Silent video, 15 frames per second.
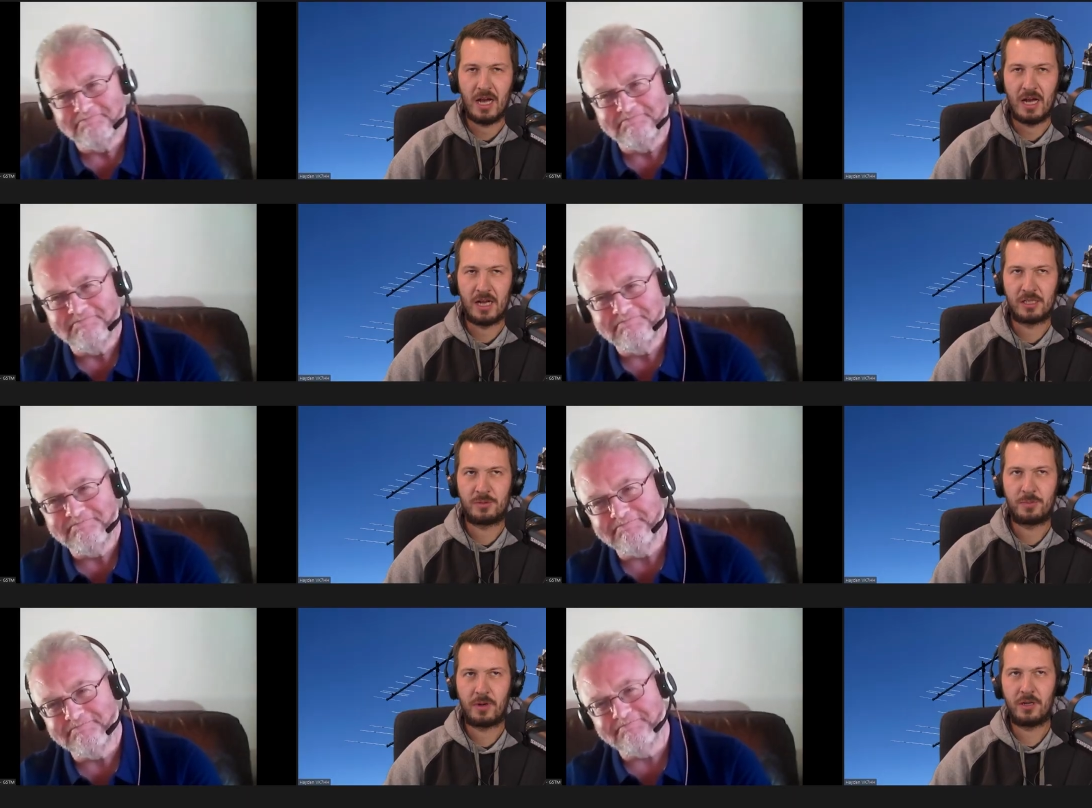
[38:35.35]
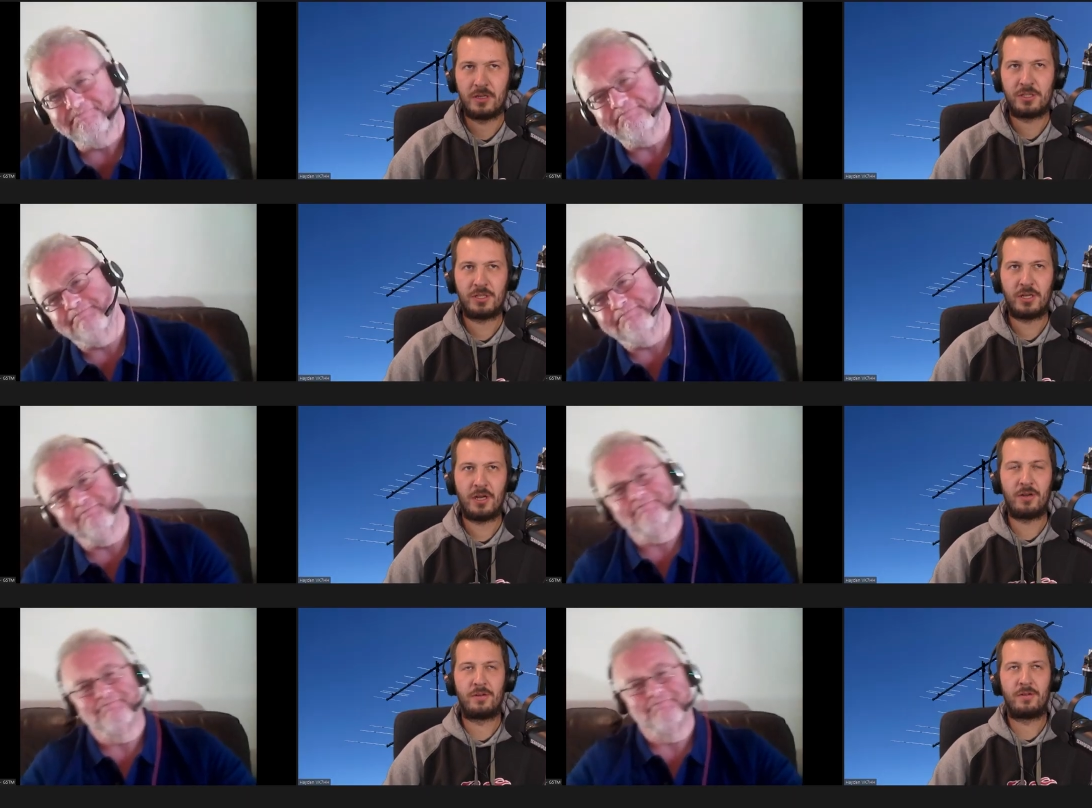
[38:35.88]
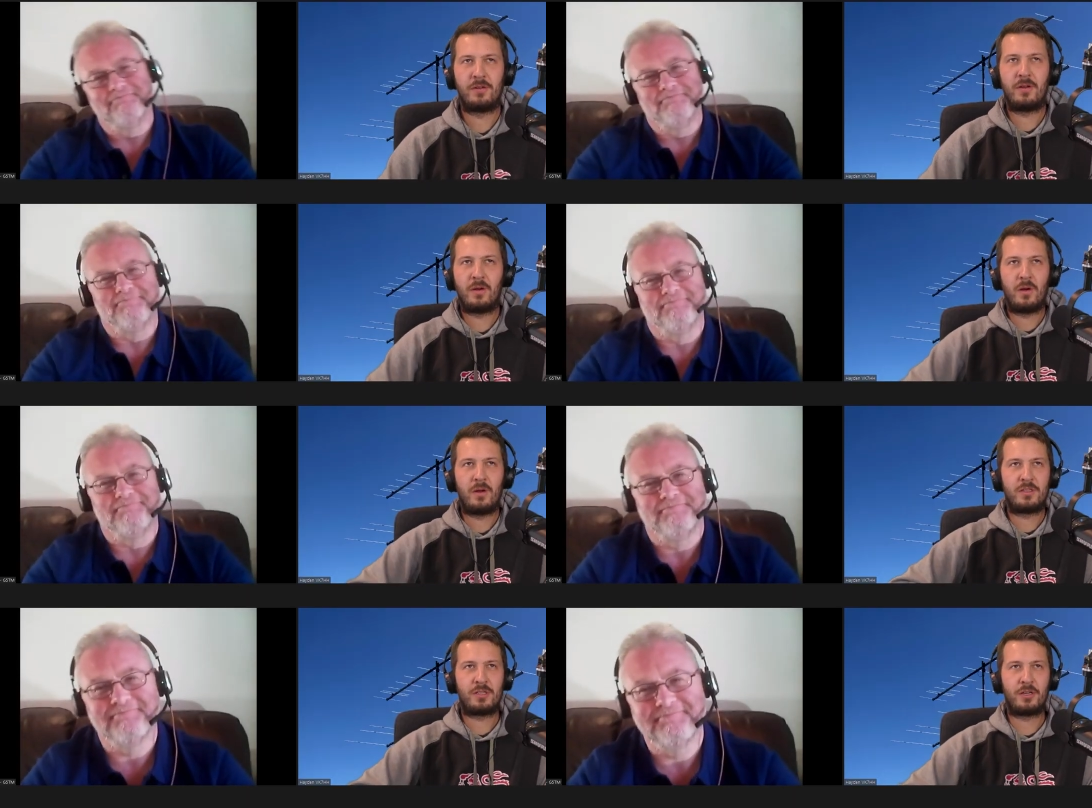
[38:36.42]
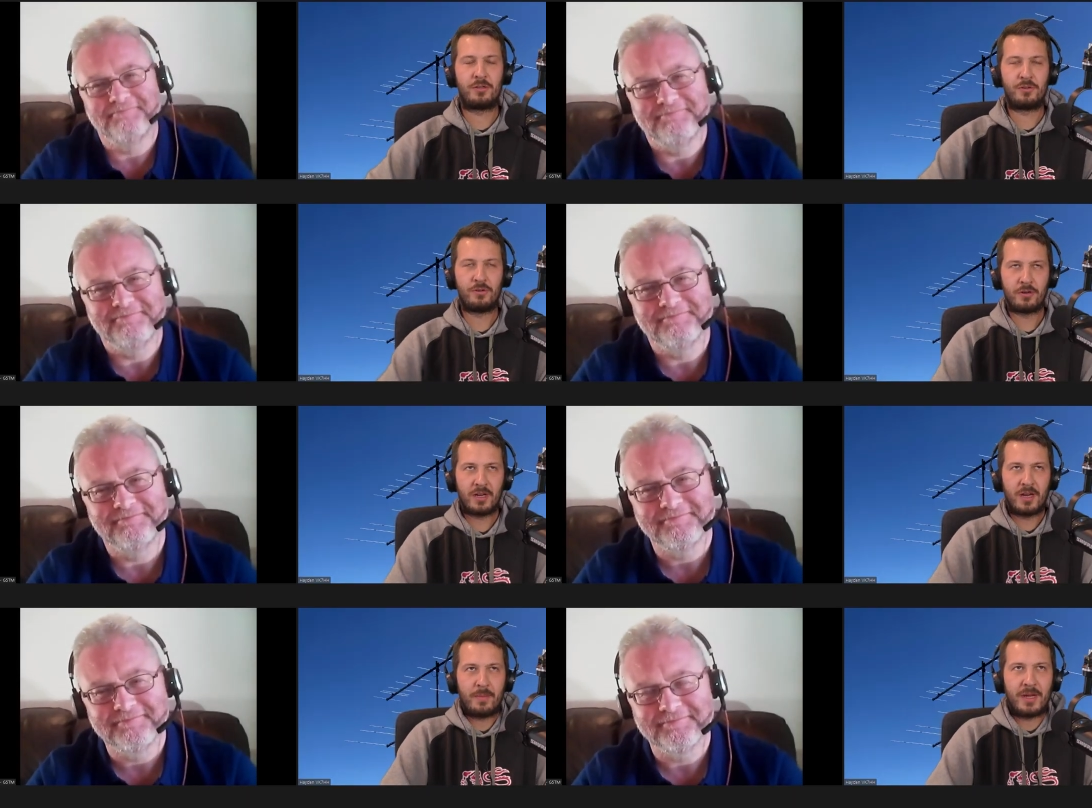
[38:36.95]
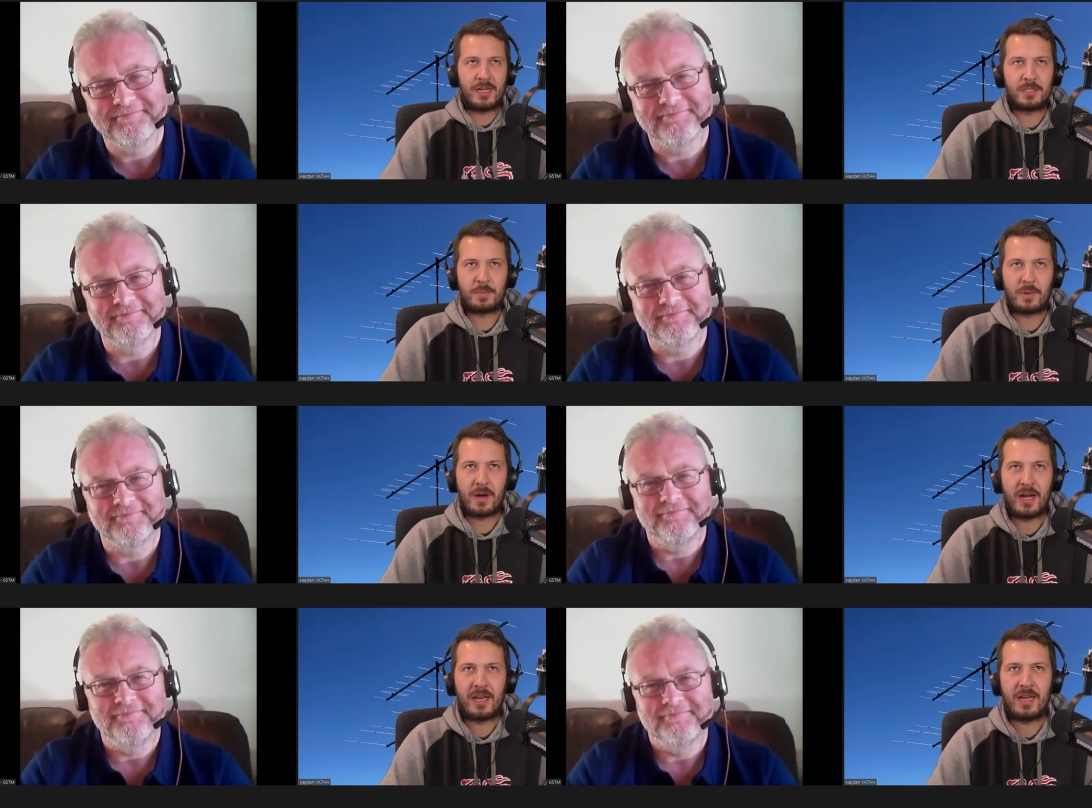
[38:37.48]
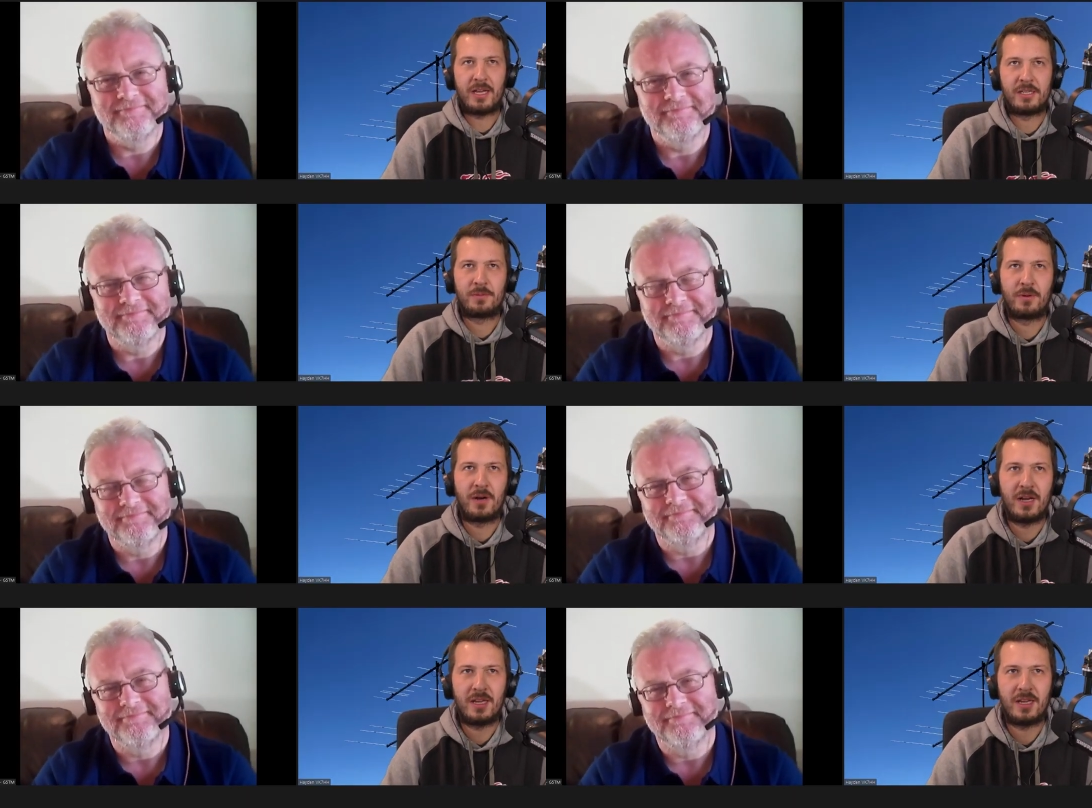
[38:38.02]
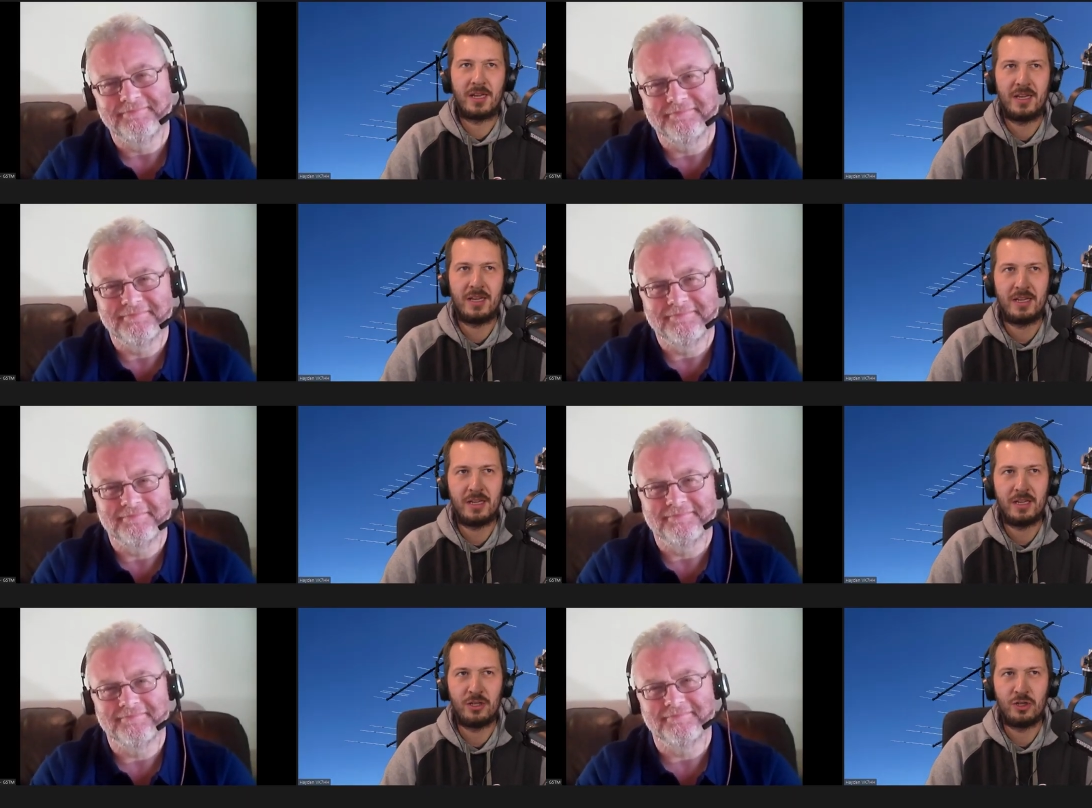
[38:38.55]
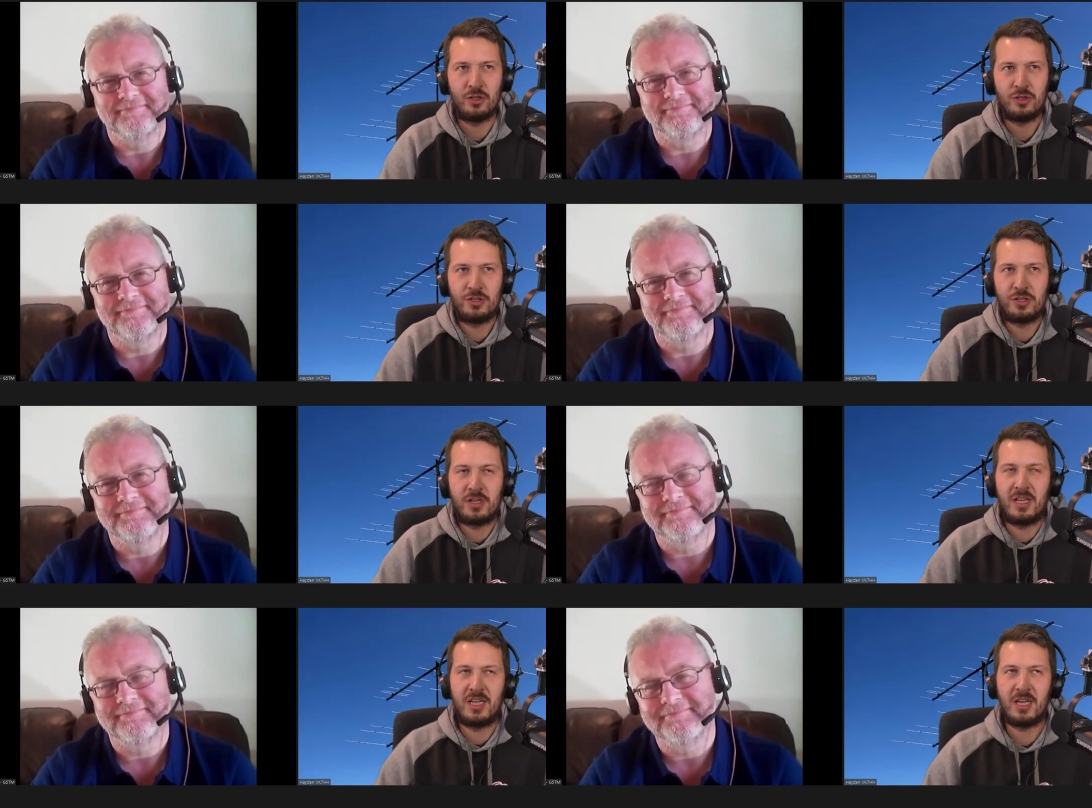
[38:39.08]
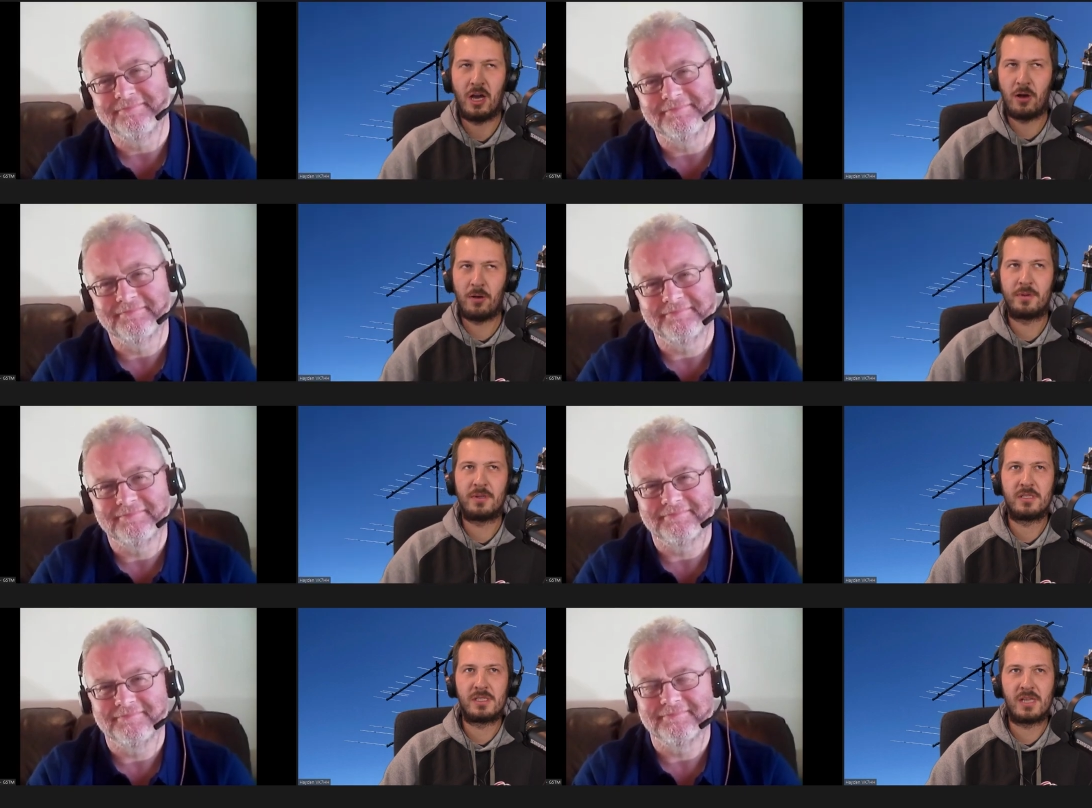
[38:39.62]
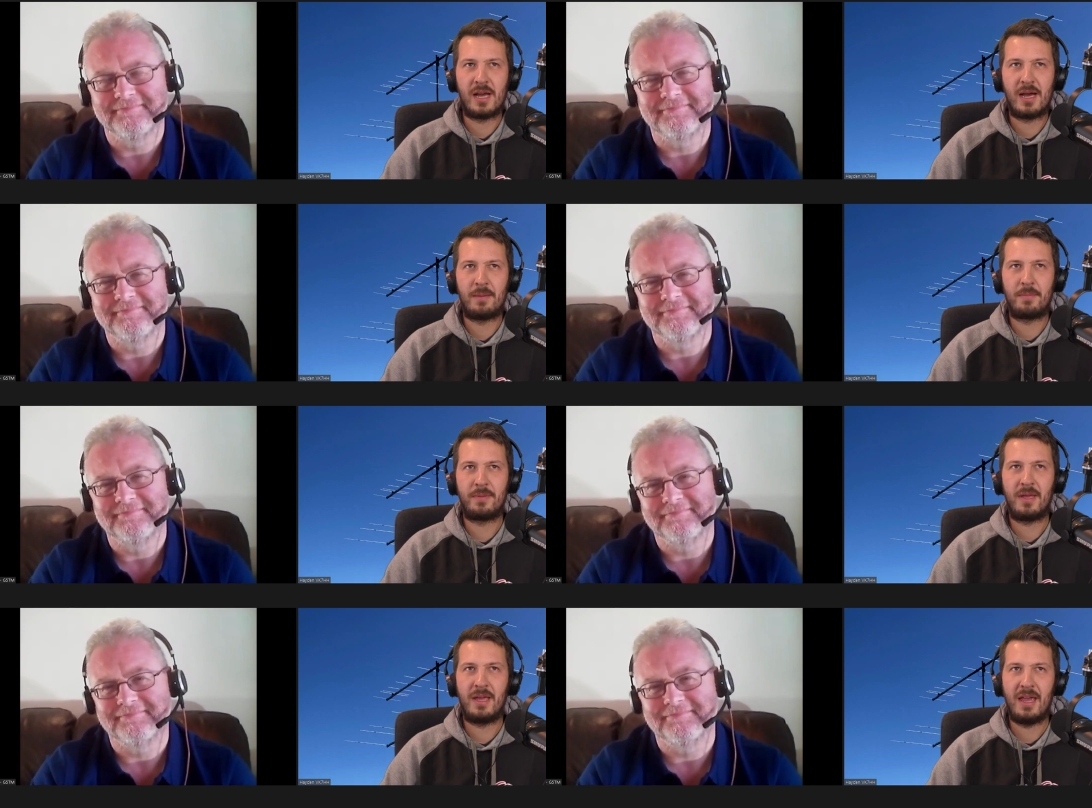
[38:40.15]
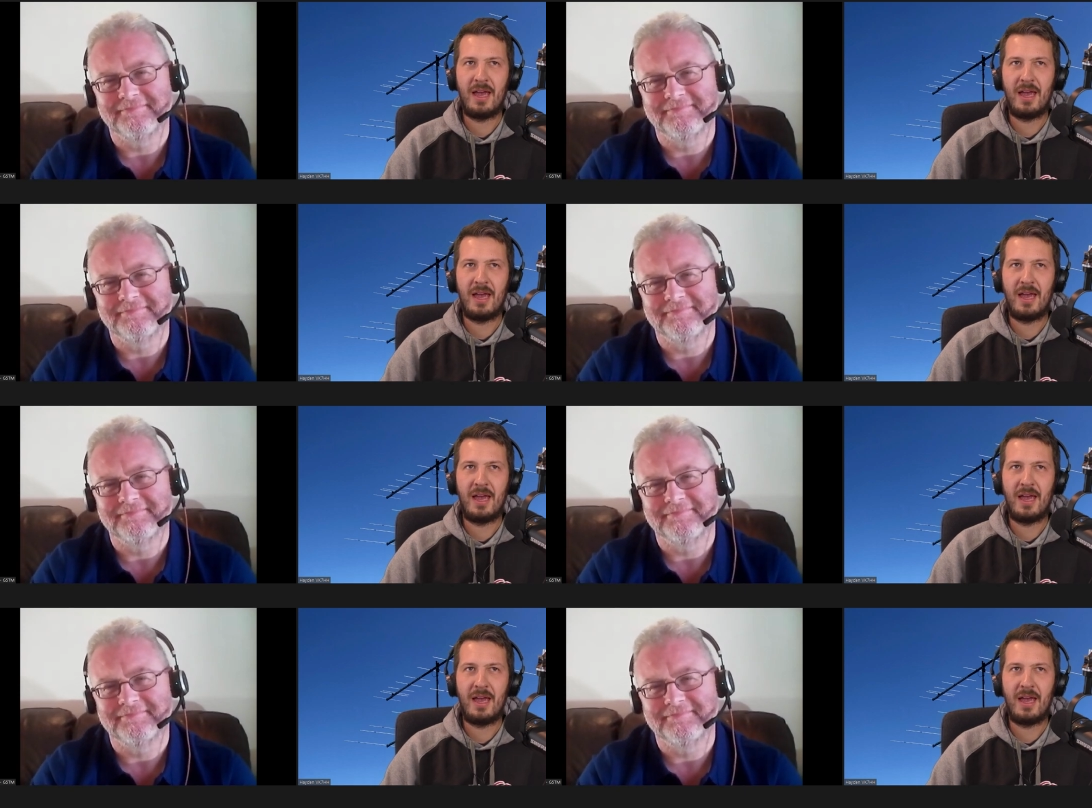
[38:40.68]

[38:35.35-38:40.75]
Speaker 1: Uh, so so talking about Sporadic E, Sporadic E usually opens up.